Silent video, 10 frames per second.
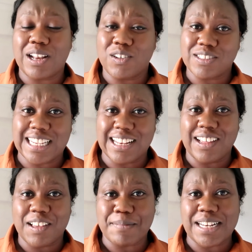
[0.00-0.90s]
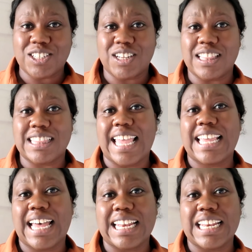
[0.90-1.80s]
And obviously, like I mentioned, they
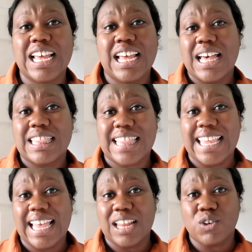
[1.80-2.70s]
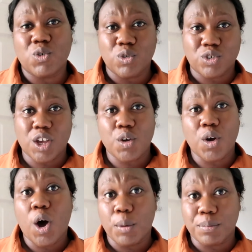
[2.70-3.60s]
can
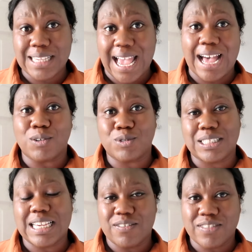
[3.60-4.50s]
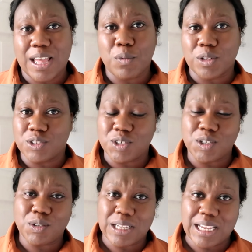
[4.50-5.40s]
also opt out if they want to,